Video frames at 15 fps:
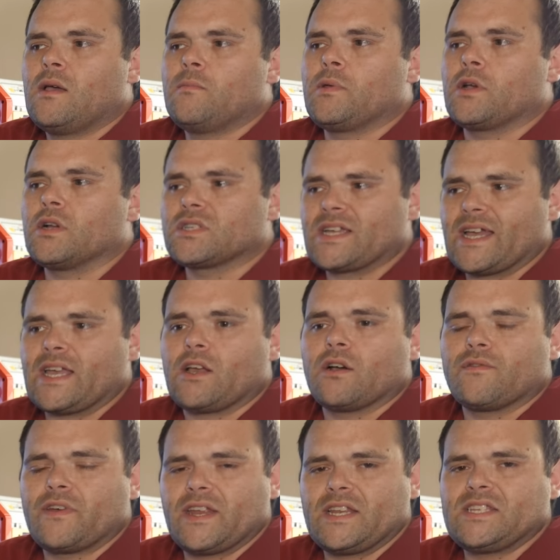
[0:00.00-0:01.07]
because I
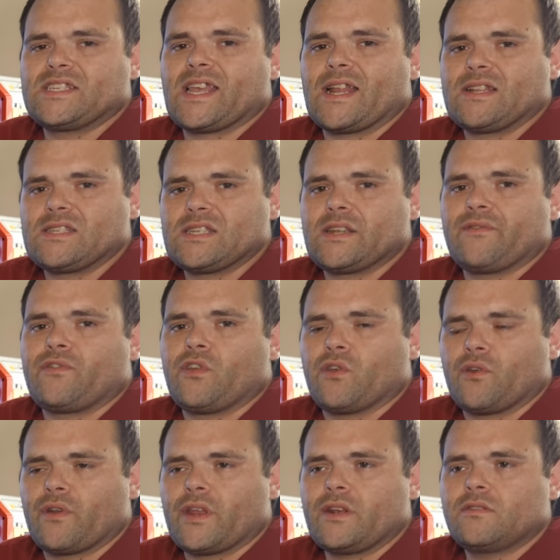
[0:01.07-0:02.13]
got very sensitive
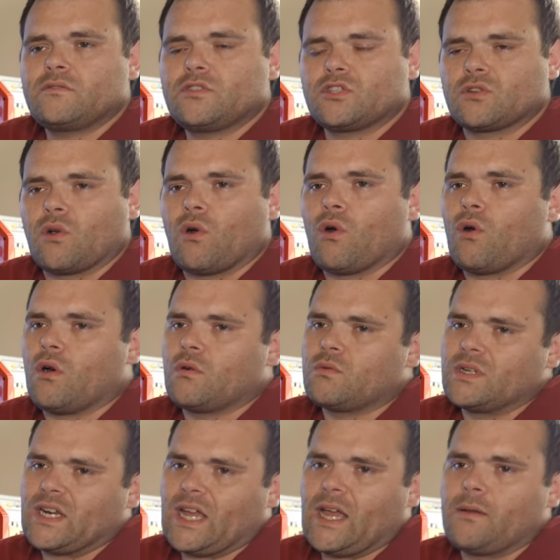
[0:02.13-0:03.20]
hearing. So when it